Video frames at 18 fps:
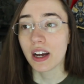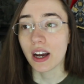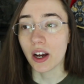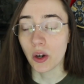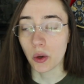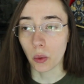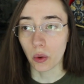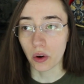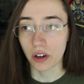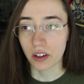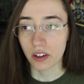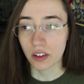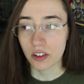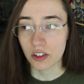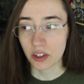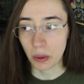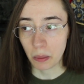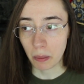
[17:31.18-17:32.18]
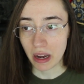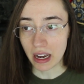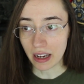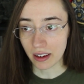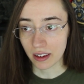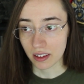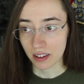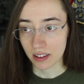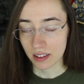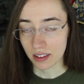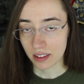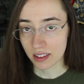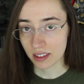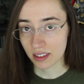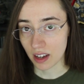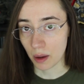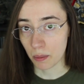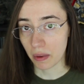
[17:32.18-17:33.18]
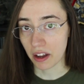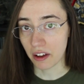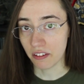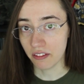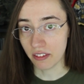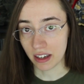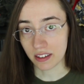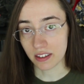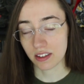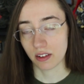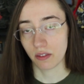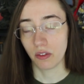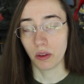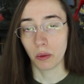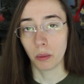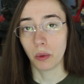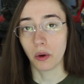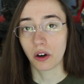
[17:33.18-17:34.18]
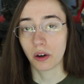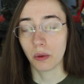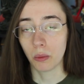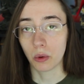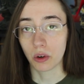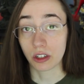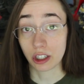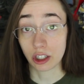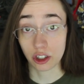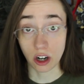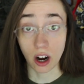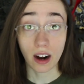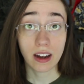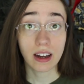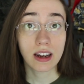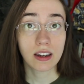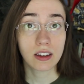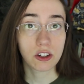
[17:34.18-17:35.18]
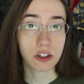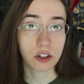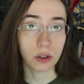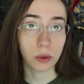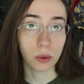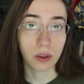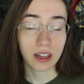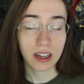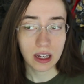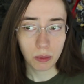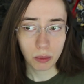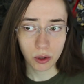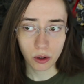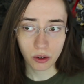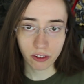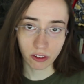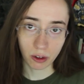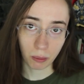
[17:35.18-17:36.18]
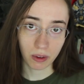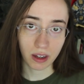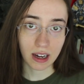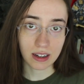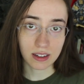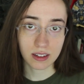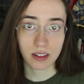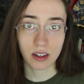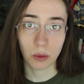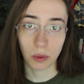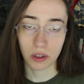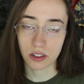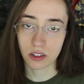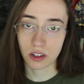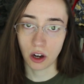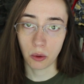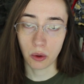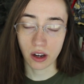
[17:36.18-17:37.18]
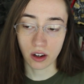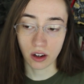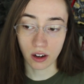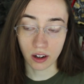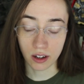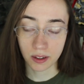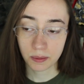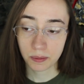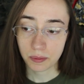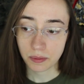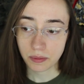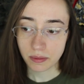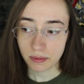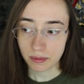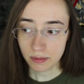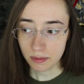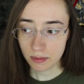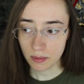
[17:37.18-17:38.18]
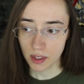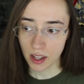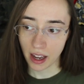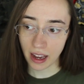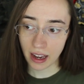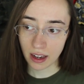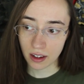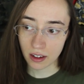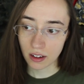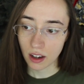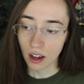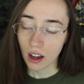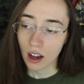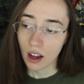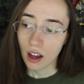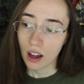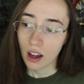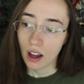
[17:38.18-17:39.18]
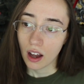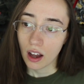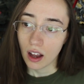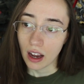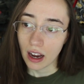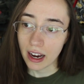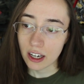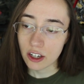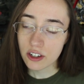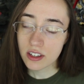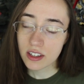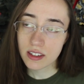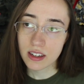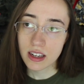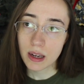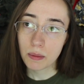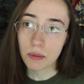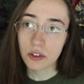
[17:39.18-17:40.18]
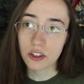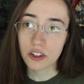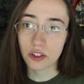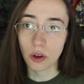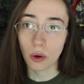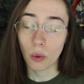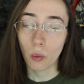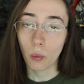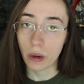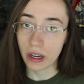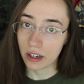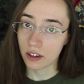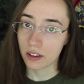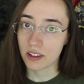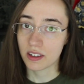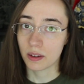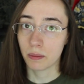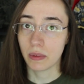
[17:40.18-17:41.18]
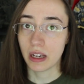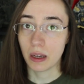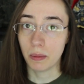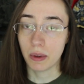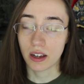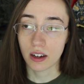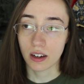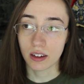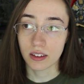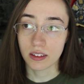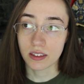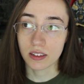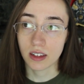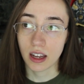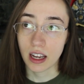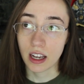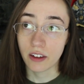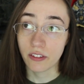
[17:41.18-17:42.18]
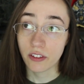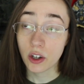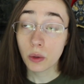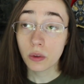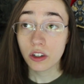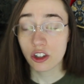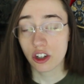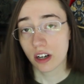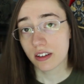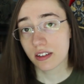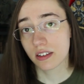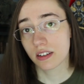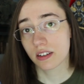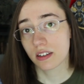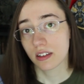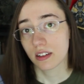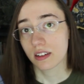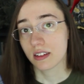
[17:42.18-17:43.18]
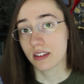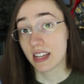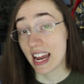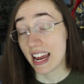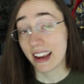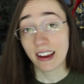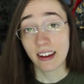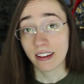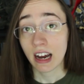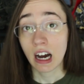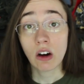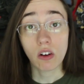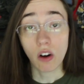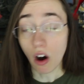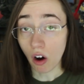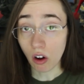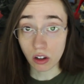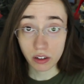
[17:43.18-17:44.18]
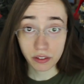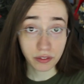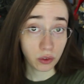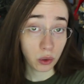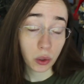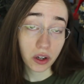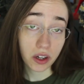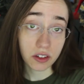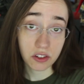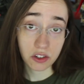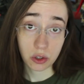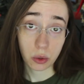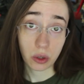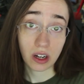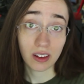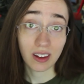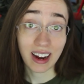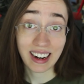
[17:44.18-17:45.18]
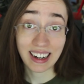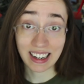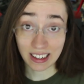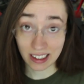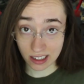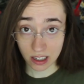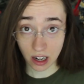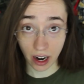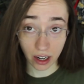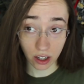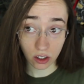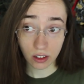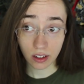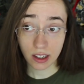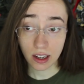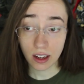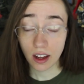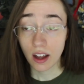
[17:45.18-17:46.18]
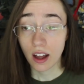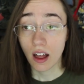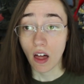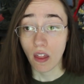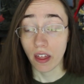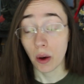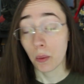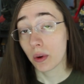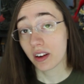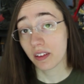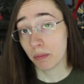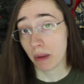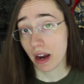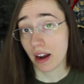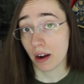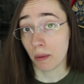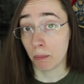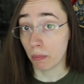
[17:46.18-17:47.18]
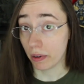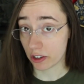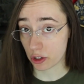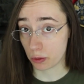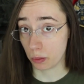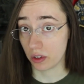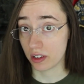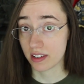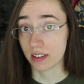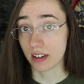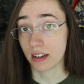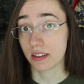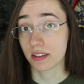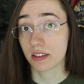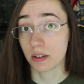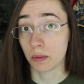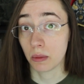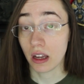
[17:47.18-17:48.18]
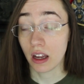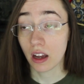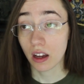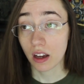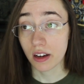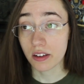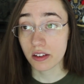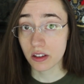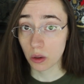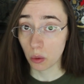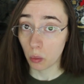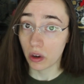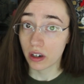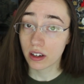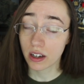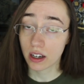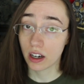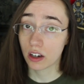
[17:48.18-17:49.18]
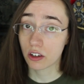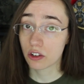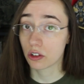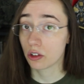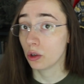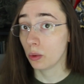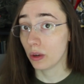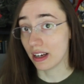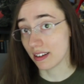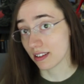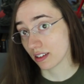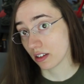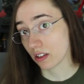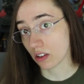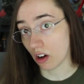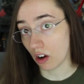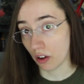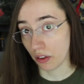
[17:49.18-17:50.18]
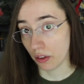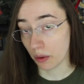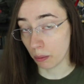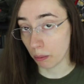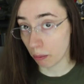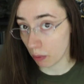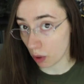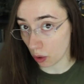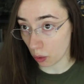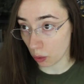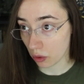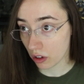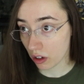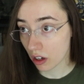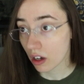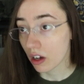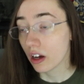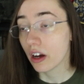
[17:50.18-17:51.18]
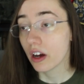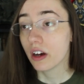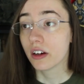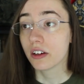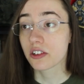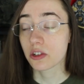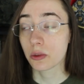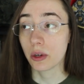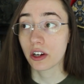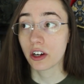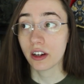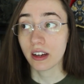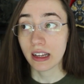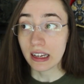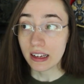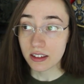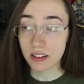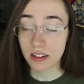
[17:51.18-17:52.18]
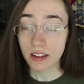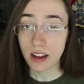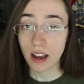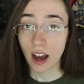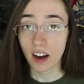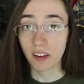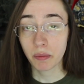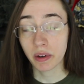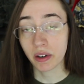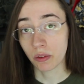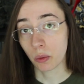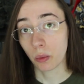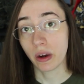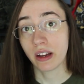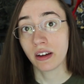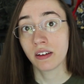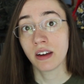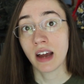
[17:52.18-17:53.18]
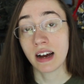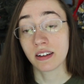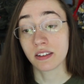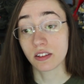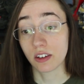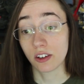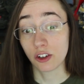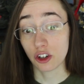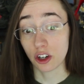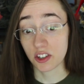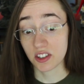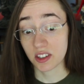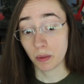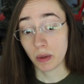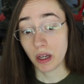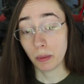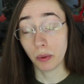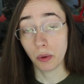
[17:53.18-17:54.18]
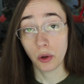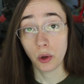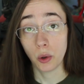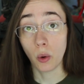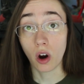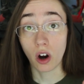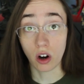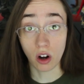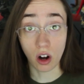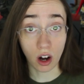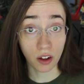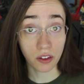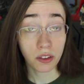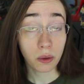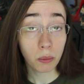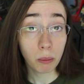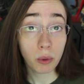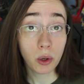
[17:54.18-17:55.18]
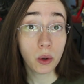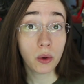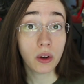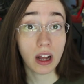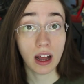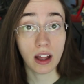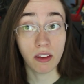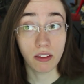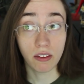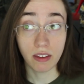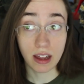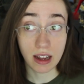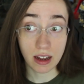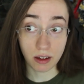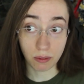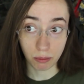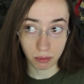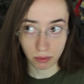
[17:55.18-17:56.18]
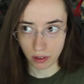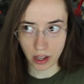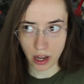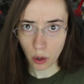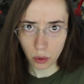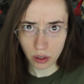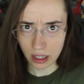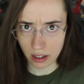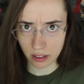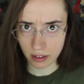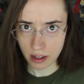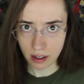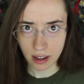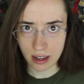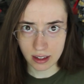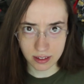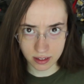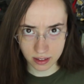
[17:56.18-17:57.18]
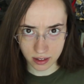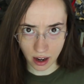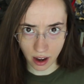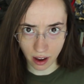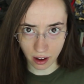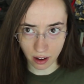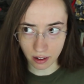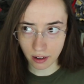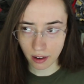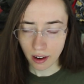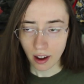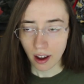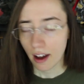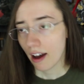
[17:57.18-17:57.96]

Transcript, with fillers: in order to make some events of the book more shocking to keep you from guessing what's going on. And it just seemed so weird to me because if you just taken out all of Luca's storyline entirely, that would have made much more sense to me. He's the one character who isn't on the moon, so it could easily have been written as just the people who are on the moon and they, they already think he's dead,